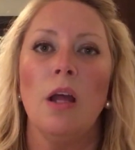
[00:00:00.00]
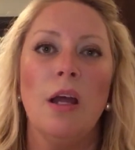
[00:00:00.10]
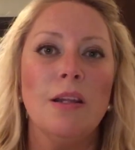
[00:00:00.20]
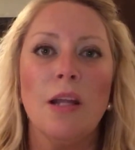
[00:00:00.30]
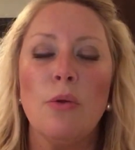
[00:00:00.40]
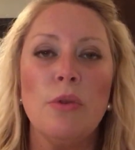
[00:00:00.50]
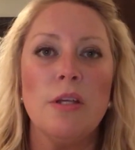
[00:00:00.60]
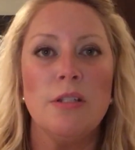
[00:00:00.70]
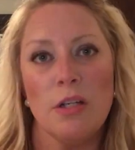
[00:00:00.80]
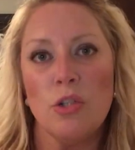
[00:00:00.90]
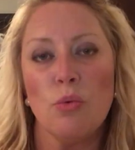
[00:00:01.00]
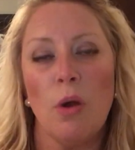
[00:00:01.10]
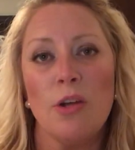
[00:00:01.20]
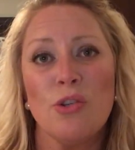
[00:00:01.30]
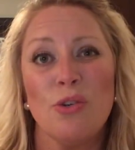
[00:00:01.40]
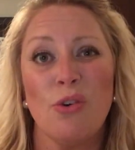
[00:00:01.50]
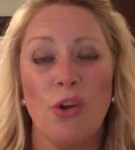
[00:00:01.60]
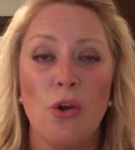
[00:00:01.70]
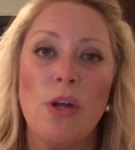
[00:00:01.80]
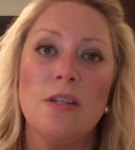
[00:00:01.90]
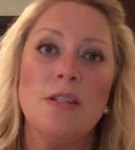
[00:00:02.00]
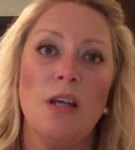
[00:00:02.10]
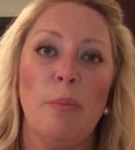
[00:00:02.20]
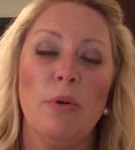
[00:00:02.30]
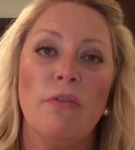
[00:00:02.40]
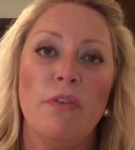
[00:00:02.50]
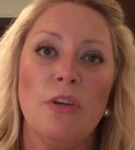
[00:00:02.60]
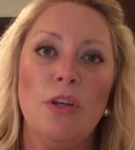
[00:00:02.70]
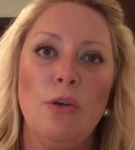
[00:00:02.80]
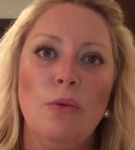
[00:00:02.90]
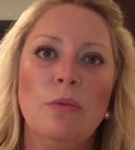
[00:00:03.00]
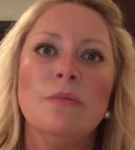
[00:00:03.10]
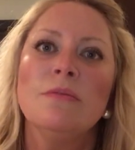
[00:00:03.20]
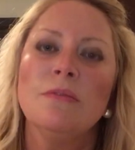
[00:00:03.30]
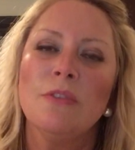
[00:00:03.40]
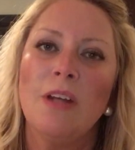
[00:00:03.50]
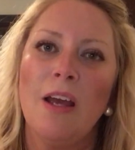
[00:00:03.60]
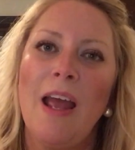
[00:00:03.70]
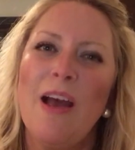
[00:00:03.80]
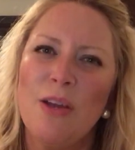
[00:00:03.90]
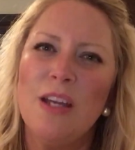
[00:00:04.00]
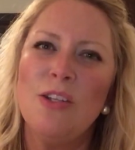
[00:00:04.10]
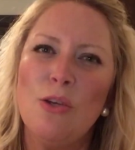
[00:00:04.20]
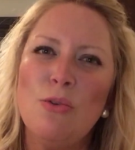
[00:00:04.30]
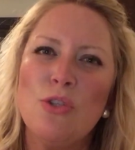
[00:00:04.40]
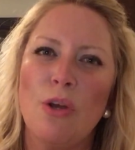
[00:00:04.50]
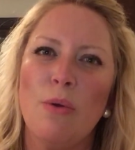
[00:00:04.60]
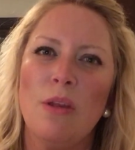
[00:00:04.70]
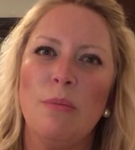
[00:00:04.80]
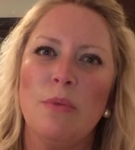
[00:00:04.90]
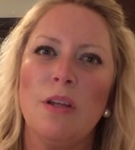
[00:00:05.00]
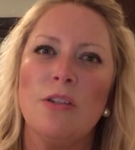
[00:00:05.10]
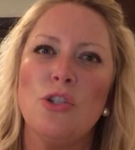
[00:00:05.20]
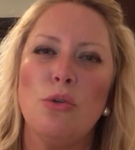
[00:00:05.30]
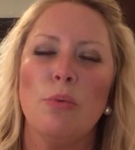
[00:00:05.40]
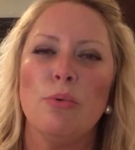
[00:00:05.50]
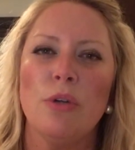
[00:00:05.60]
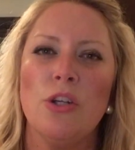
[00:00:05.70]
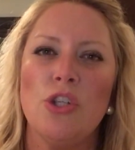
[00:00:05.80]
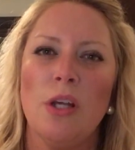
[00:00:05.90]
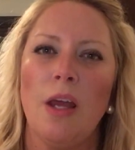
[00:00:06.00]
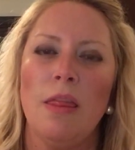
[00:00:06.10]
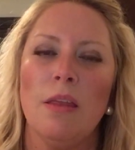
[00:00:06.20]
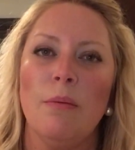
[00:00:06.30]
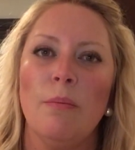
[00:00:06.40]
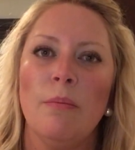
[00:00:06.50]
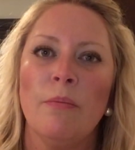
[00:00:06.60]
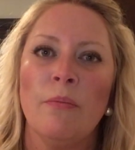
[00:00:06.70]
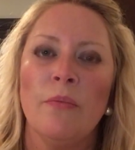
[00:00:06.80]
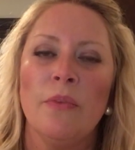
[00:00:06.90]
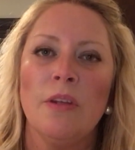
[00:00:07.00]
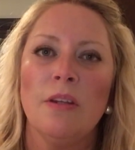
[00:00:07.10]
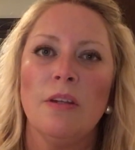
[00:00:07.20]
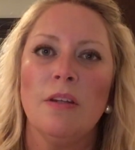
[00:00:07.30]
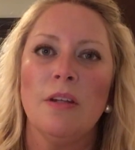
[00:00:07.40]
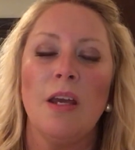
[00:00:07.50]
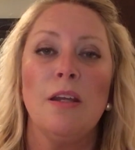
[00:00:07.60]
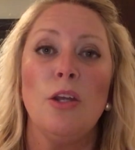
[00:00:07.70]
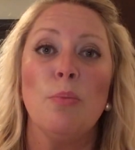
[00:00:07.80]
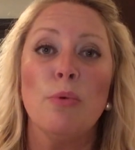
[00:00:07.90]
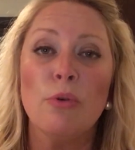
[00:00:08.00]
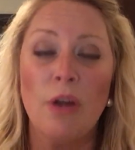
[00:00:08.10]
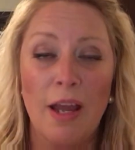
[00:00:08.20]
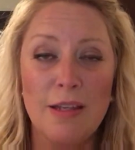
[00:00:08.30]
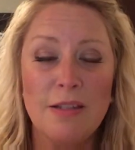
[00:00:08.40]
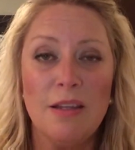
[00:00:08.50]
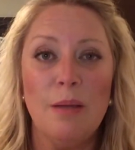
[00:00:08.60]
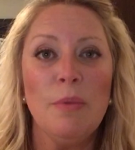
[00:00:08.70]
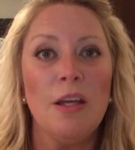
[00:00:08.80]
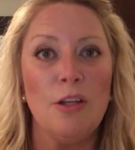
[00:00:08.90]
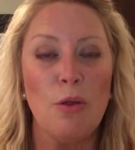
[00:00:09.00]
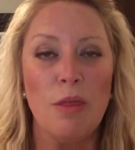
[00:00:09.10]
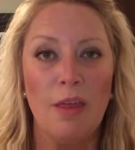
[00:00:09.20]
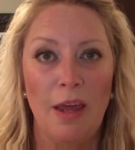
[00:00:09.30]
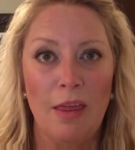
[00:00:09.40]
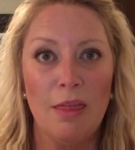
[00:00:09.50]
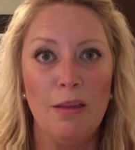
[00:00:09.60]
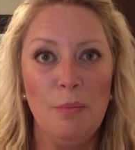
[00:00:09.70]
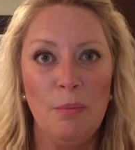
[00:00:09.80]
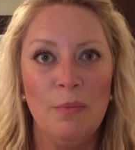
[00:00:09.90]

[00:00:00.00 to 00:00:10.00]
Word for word: unloading the dishwasher or cooking supper for you, how can you show them that you appreciate them? Can you praise them? Can you thank them?